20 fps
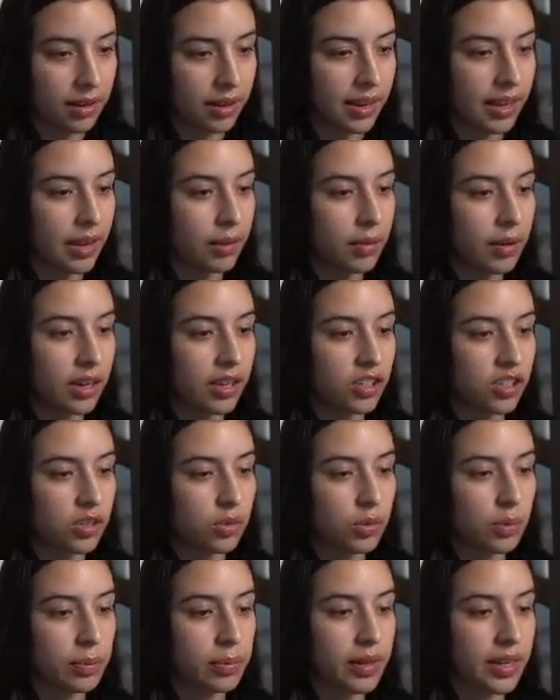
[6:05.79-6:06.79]
And we can just
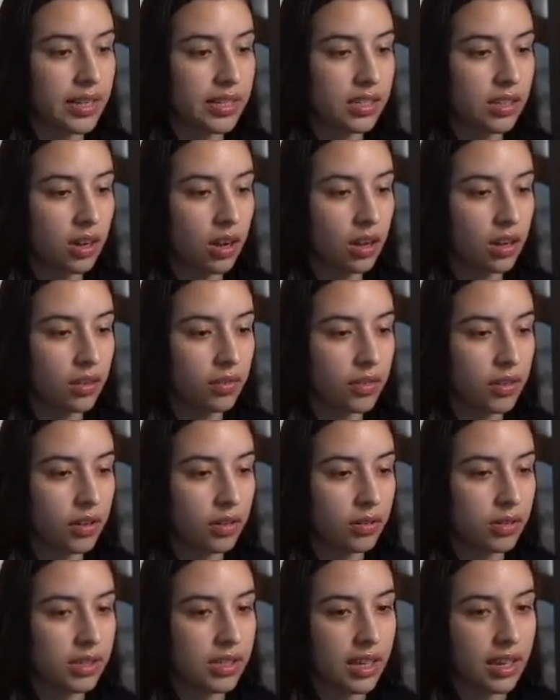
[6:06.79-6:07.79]
replace all of
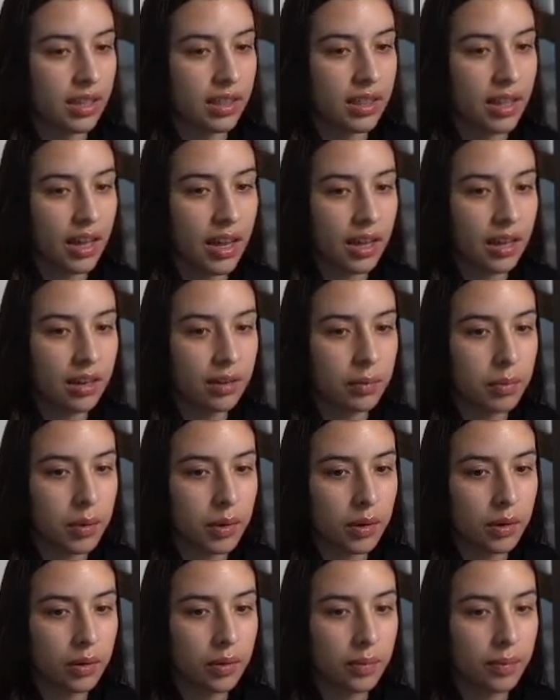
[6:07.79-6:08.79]
those like that.
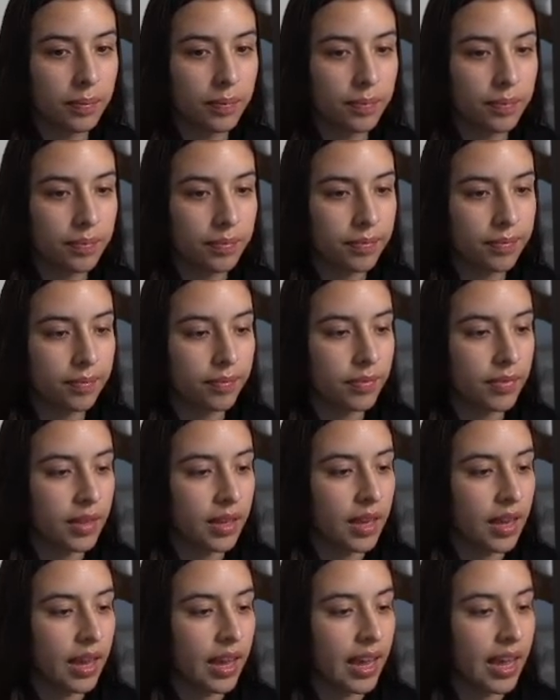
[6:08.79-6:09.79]
Boom.
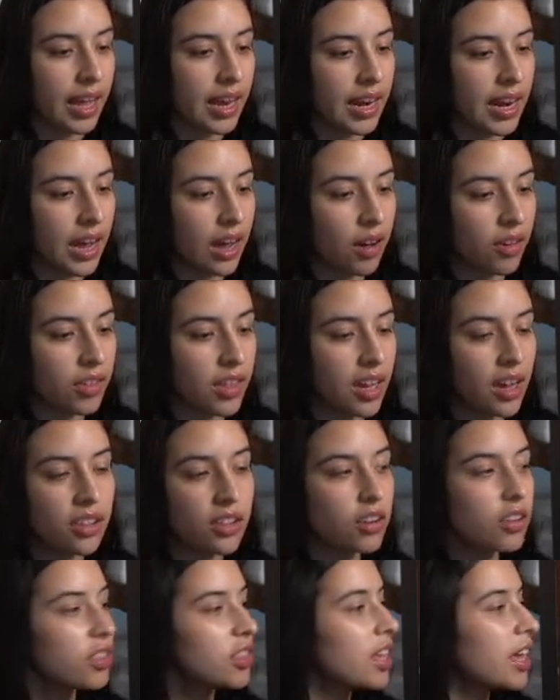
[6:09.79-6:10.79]
And now the
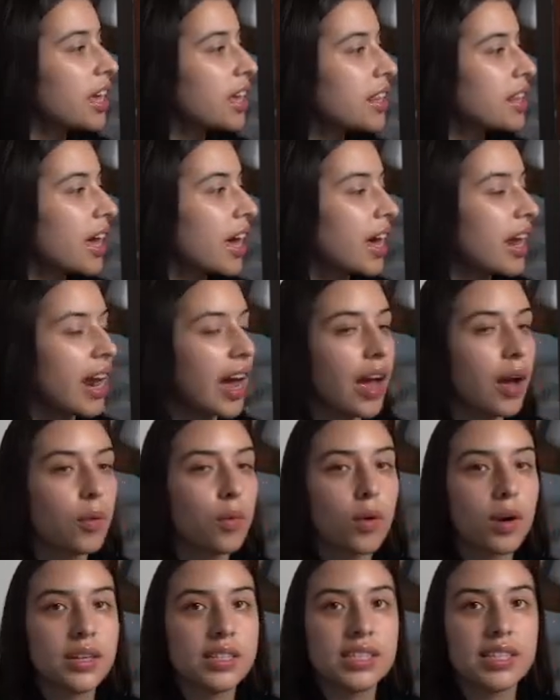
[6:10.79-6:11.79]
other thing that I
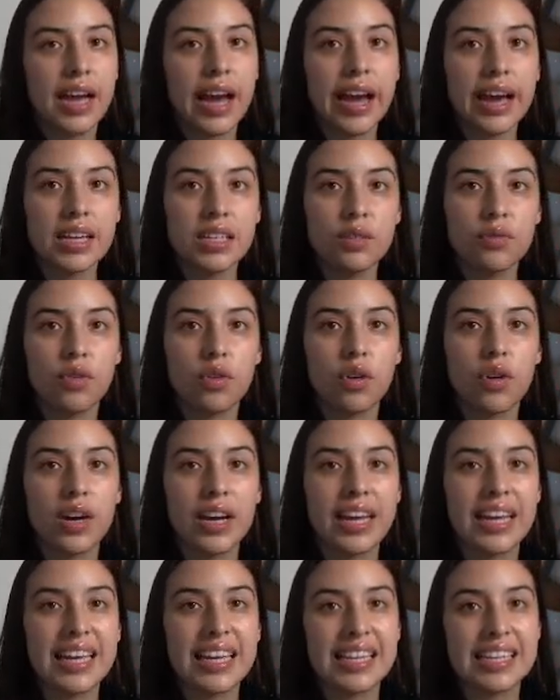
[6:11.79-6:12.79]
want to ask for
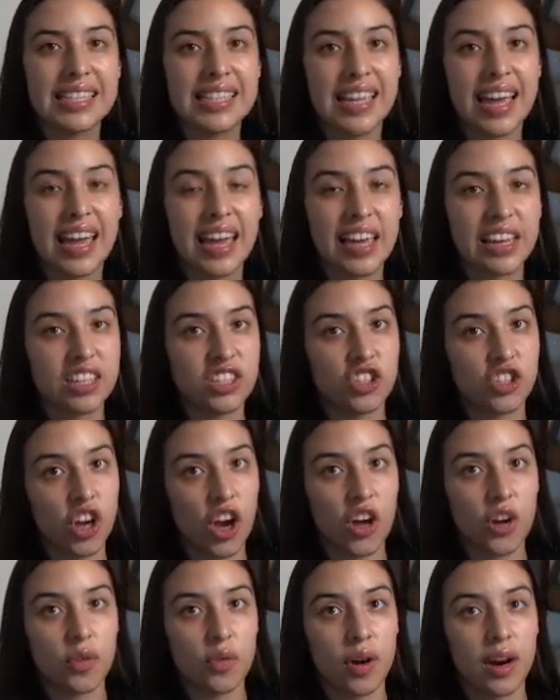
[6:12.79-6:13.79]
is a
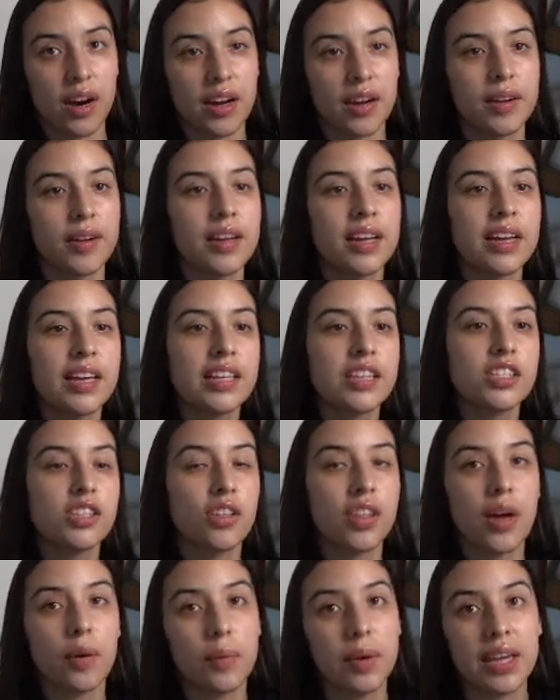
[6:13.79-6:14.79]
genre, so
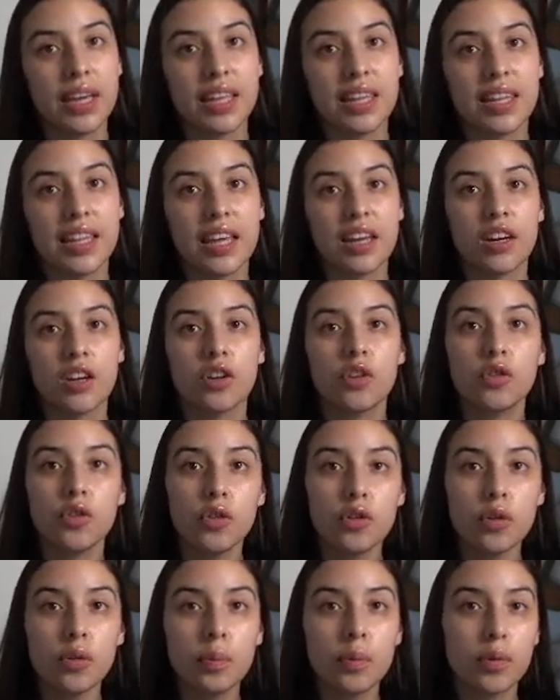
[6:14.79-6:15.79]
that we can then
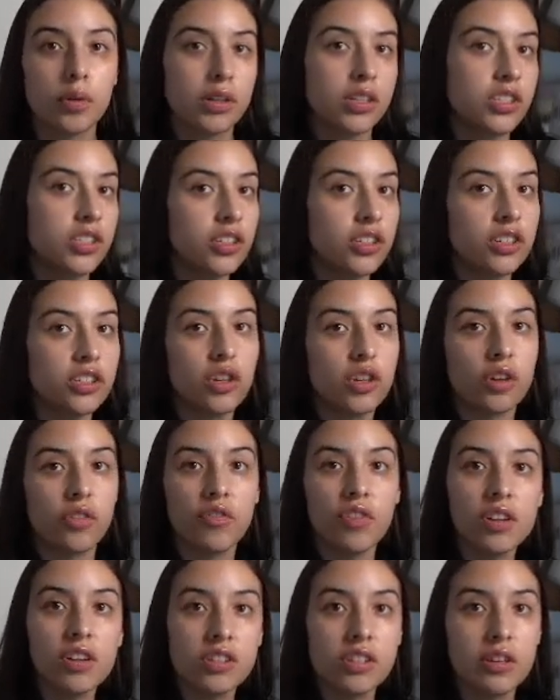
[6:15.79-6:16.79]
group or search or
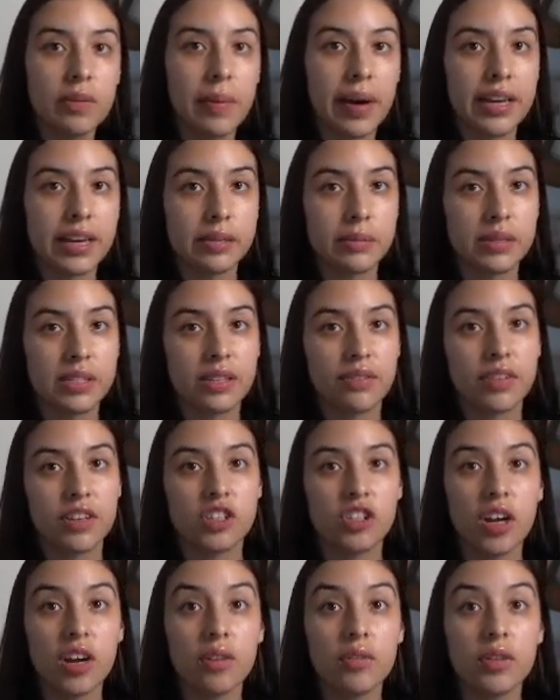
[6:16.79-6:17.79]
filter by a specific
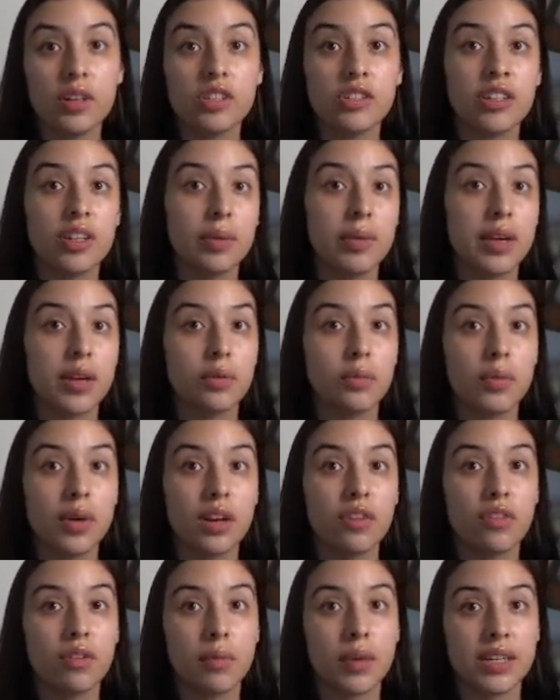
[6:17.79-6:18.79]
genre so that we can read
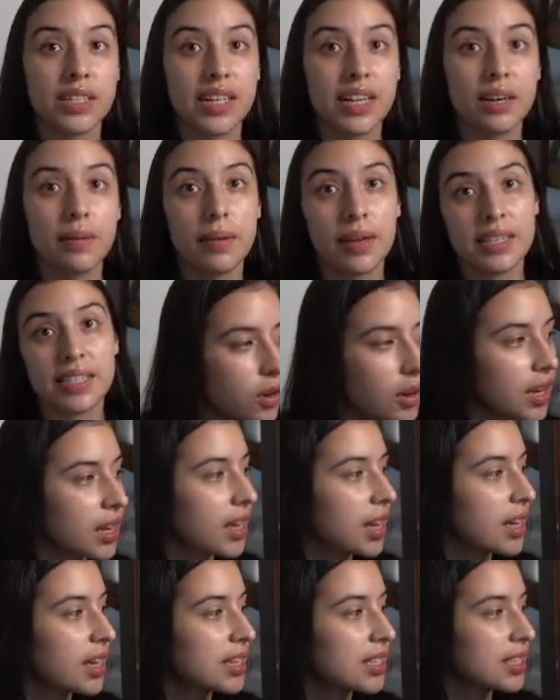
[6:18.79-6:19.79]
from our database. And
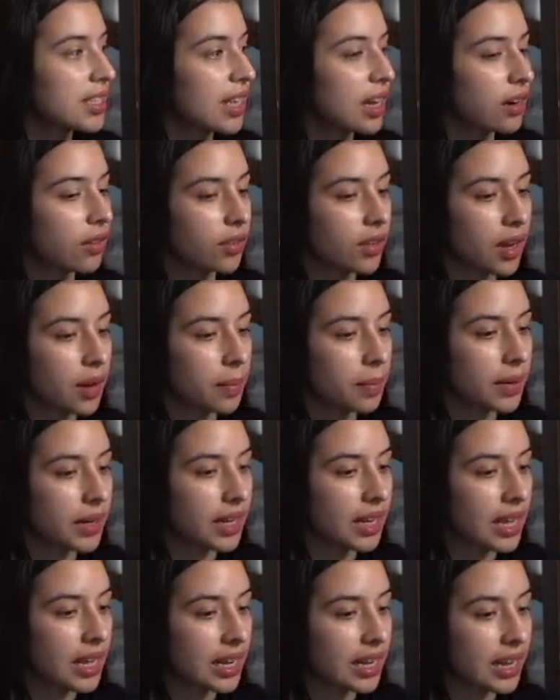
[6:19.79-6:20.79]
instead of
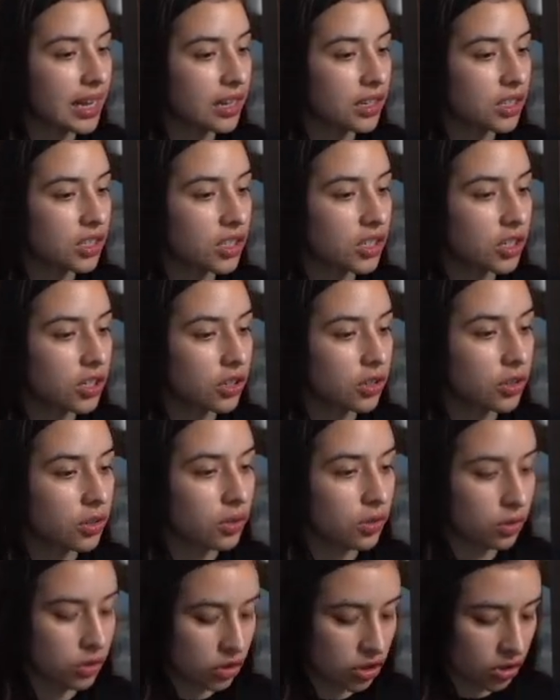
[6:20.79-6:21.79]
company, let's
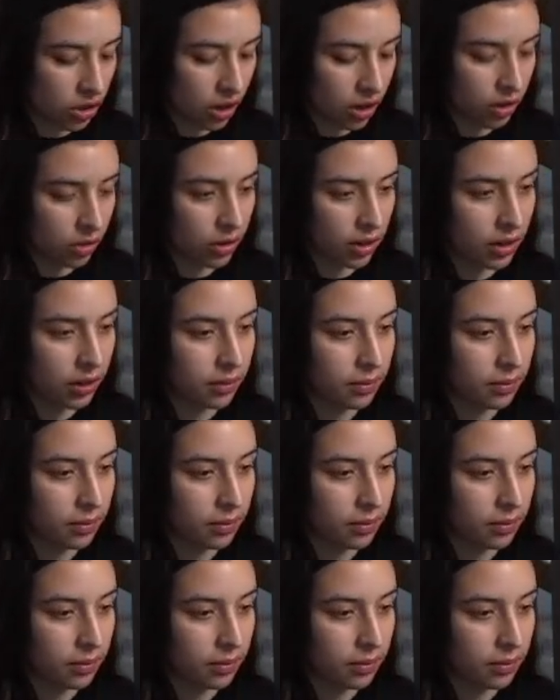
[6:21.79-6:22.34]
do genre.